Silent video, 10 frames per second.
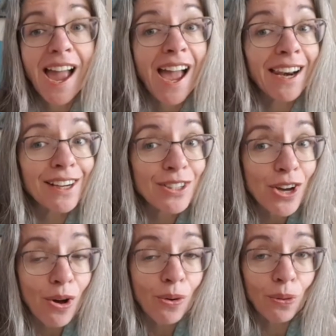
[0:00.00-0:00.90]
And I
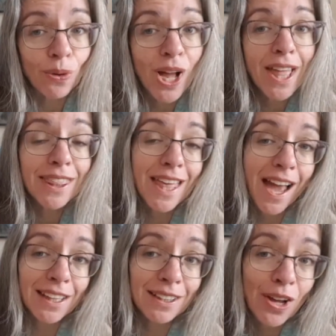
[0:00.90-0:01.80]
know
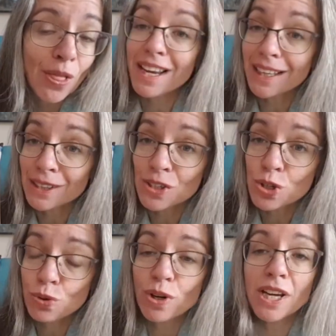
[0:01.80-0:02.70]
that in the
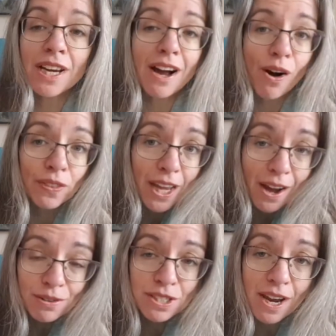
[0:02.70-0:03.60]
tree, on the
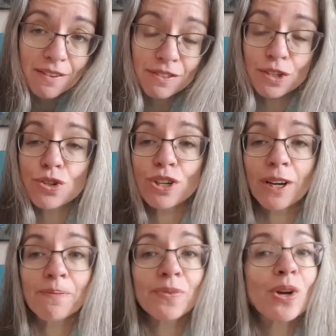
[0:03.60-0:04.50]
outside of the
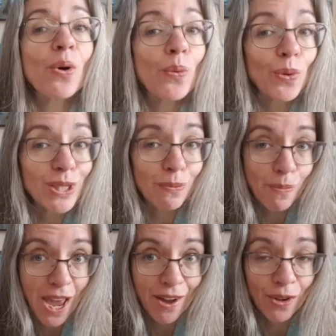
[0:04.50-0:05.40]
tree, was a
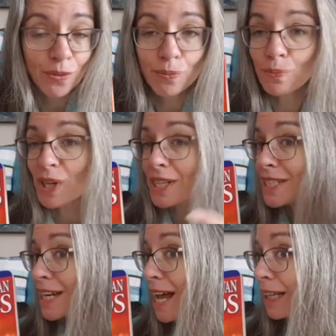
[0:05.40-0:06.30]
male, because
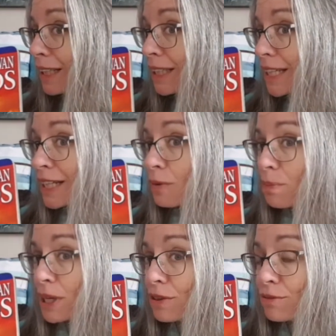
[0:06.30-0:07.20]
it had a little
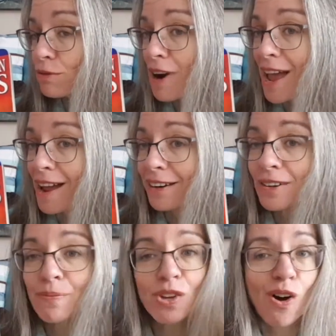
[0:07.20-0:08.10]
bit of red
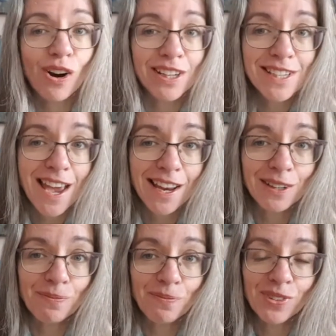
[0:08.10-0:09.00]
on its head.
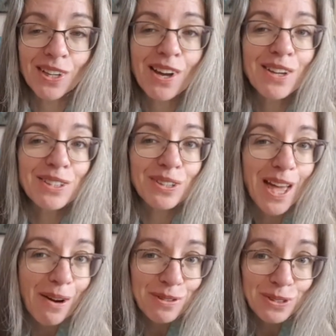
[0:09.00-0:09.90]
So
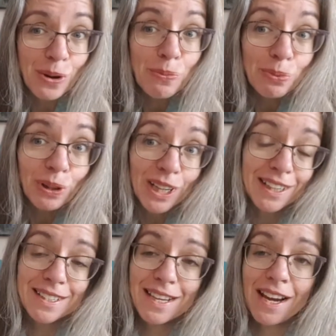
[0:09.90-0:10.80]
that was pretty
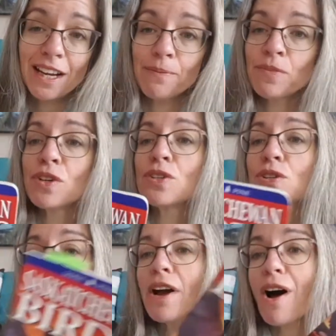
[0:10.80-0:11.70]
exciting.
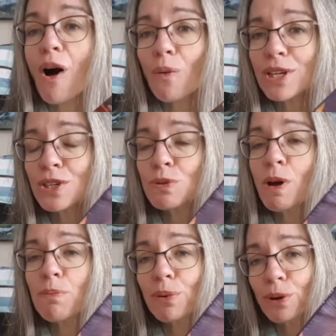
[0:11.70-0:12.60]
So I always use
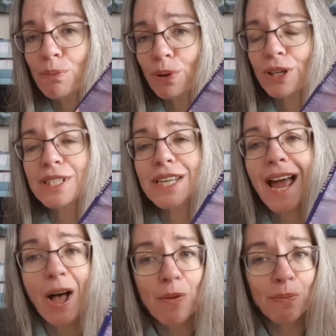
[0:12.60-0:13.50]
my bird books to
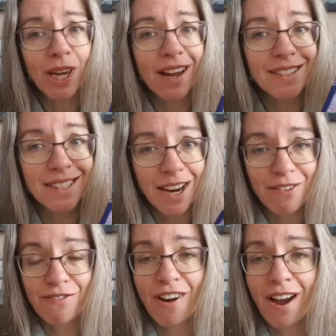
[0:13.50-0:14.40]
help me
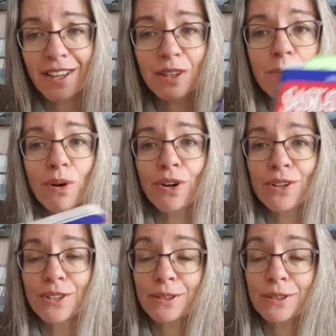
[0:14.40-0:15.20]
identify the birds.